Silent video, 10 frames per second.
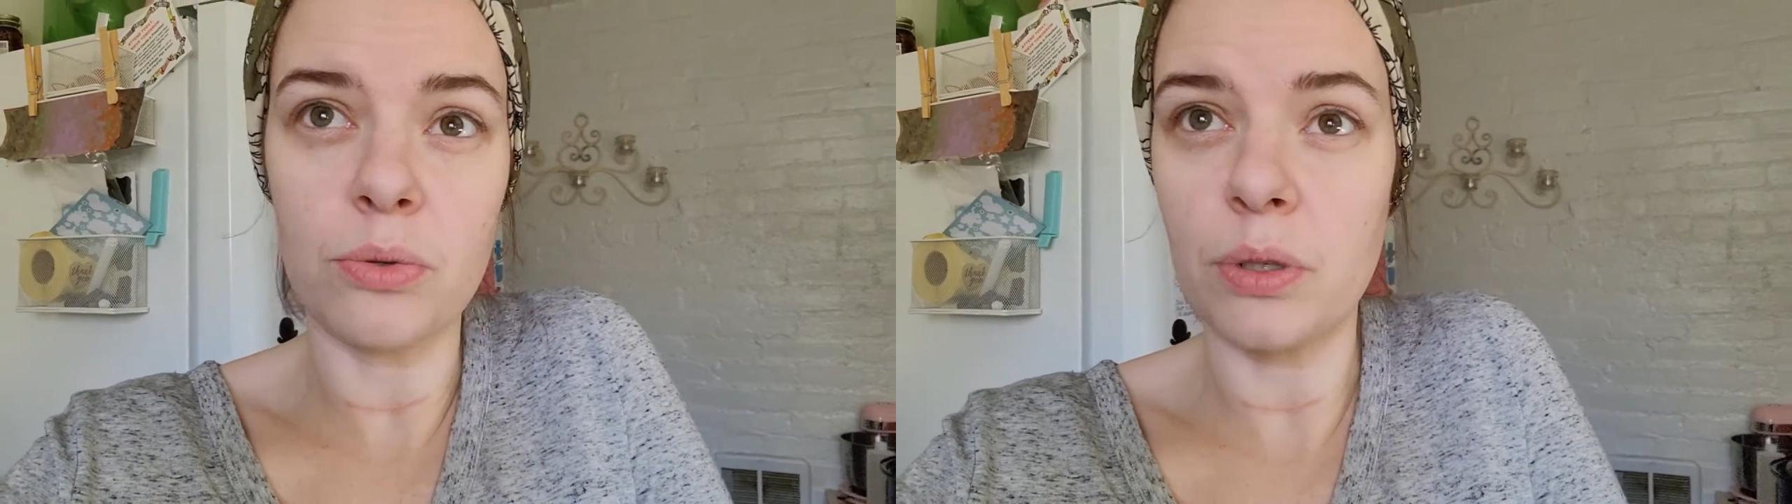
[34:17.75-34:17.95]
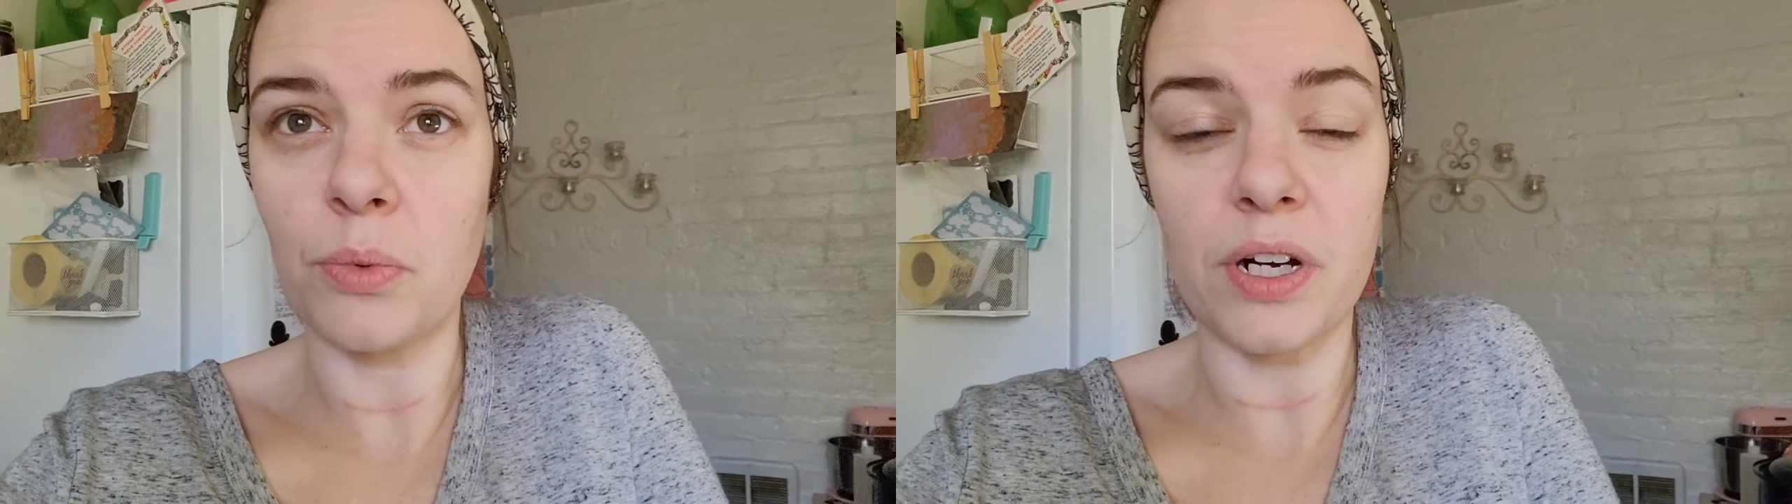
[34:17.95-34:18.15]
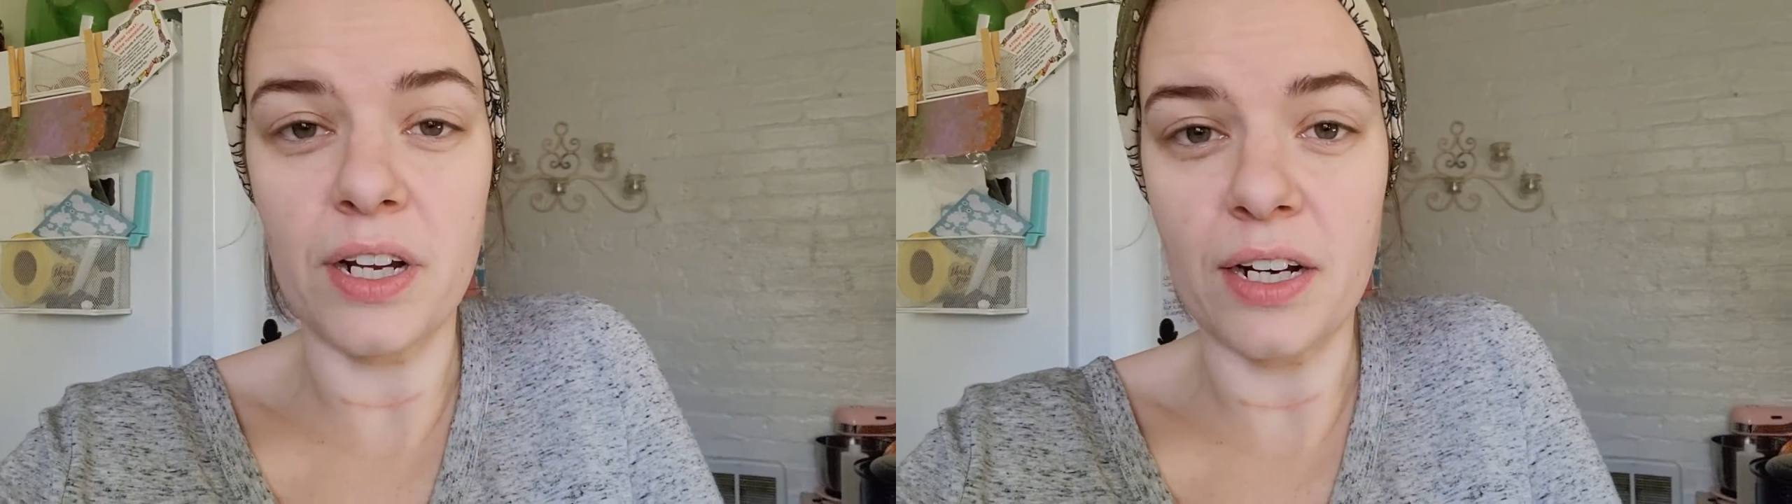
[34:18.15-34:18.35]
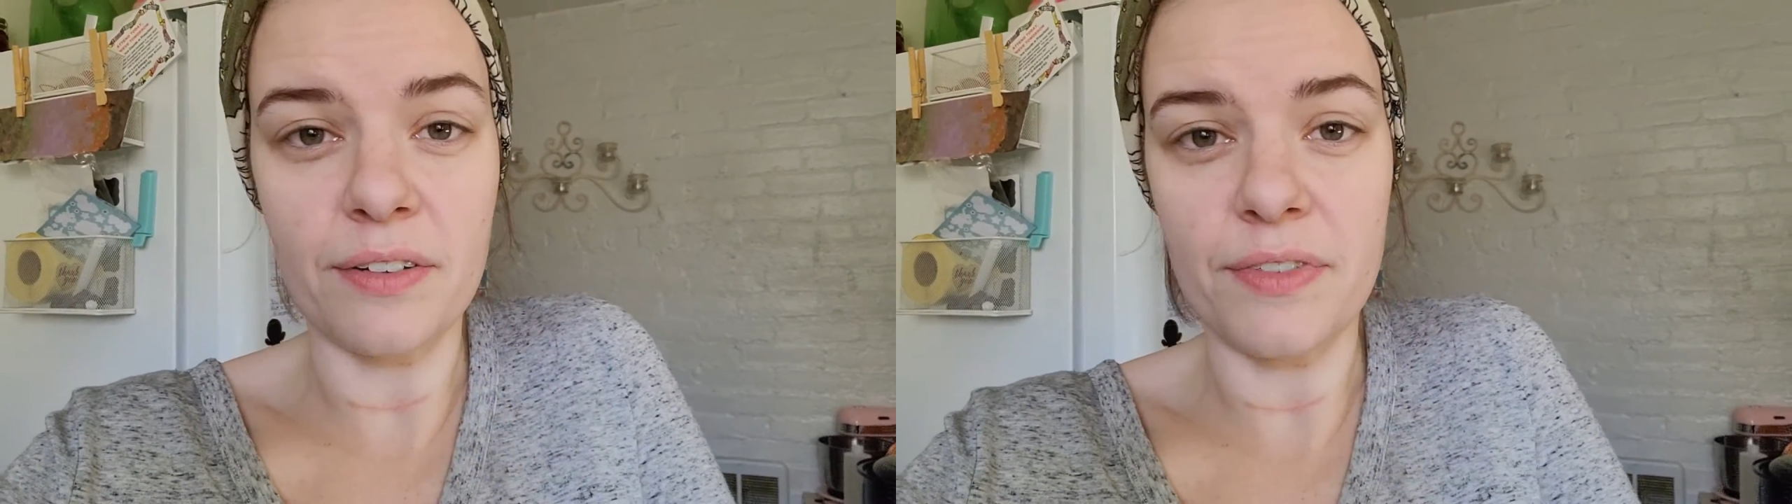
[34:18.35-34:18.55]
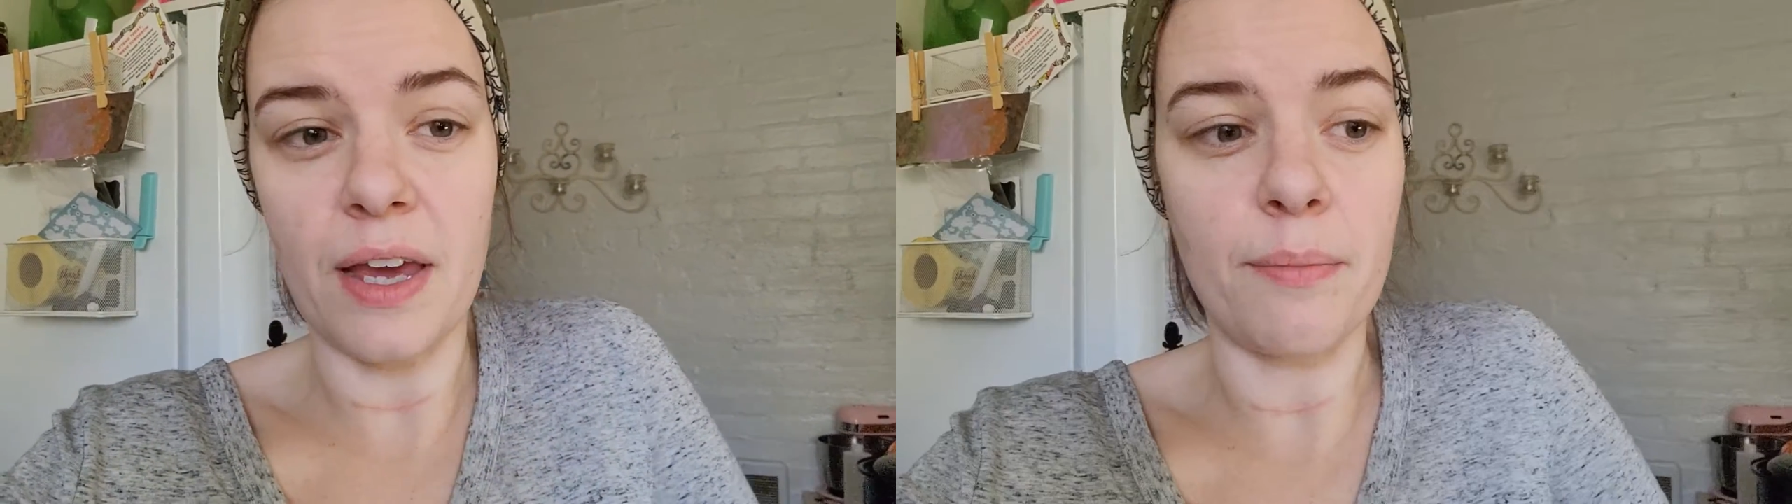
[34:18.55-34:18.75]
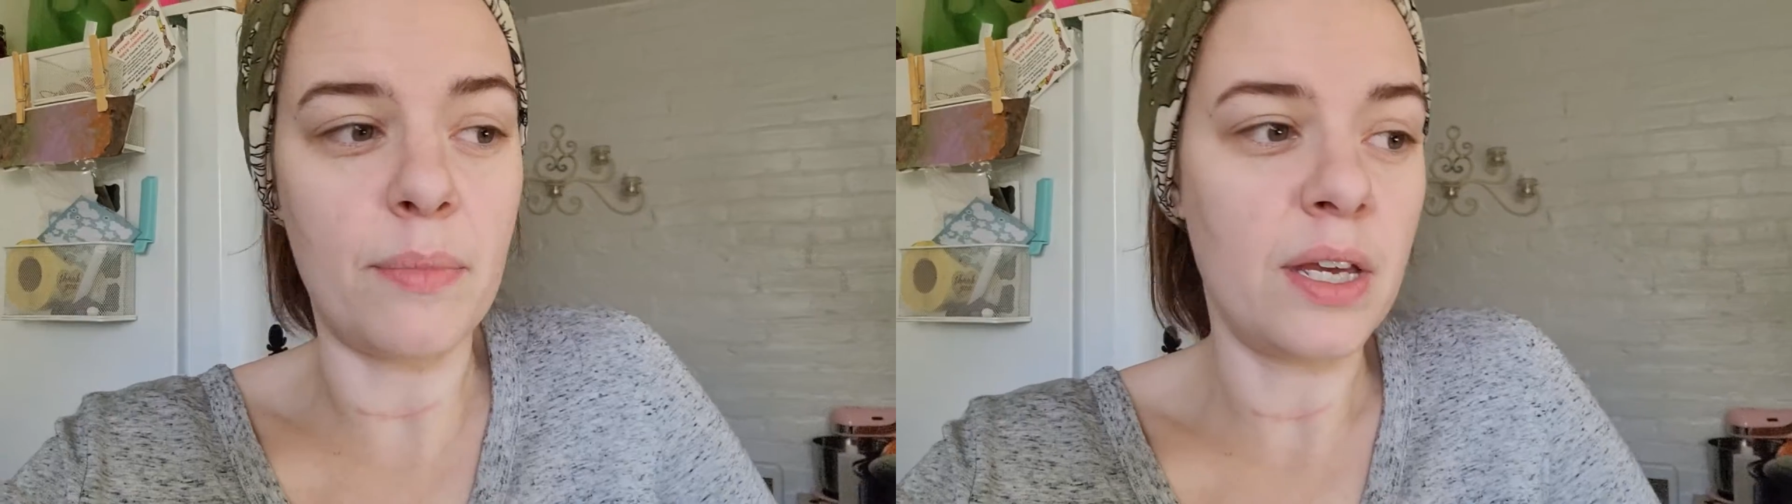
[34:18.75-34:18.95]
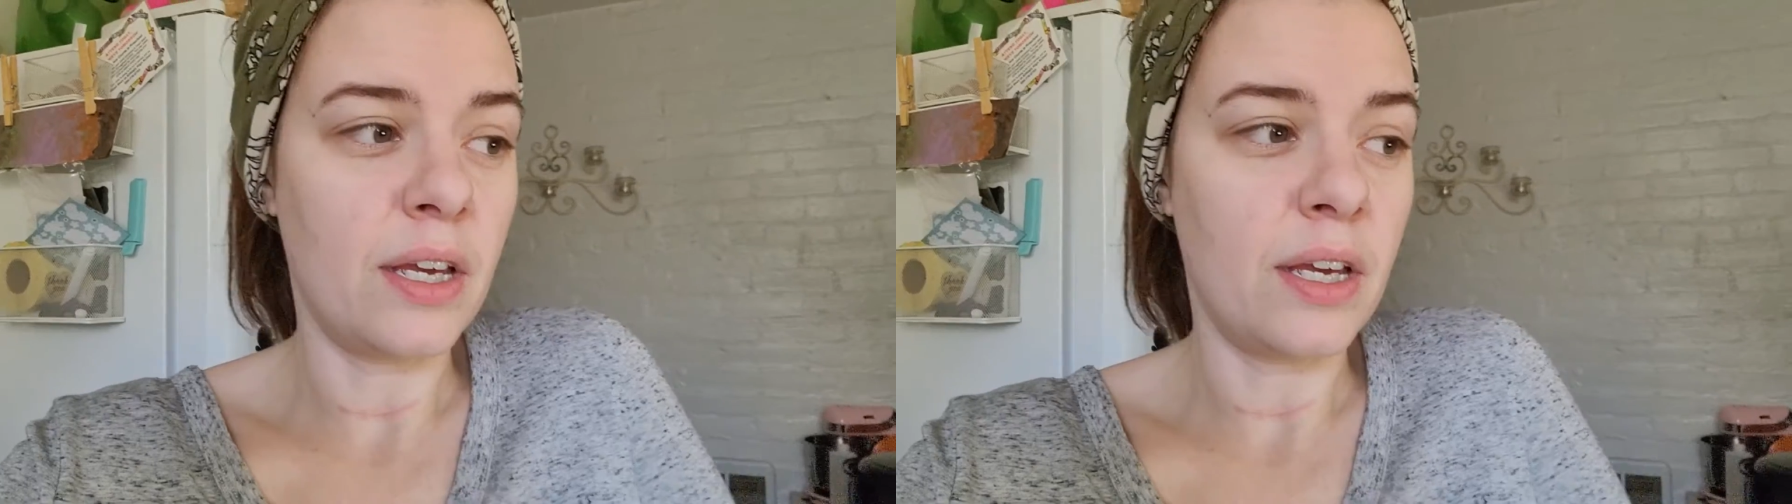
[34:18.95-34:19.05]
or whatnot of them.